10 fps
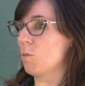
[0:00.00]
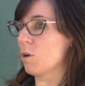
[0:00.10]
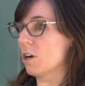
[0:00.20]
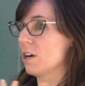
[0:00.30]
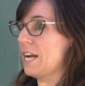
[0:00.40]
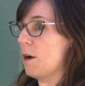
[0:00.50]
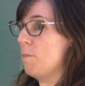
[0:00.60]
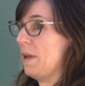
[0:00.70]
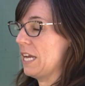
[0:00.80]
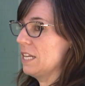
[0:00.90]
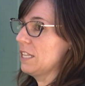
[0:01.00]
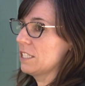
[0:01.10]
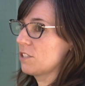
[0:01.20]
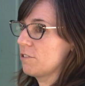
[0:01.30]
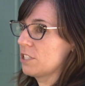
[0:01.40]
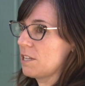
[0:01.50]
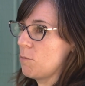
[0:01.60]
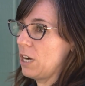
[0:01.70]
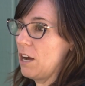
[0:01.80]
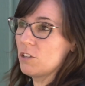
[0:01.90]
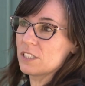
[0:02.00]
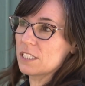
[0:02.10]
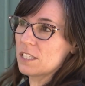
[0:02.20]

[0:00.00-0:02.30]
we're now making this for someone else.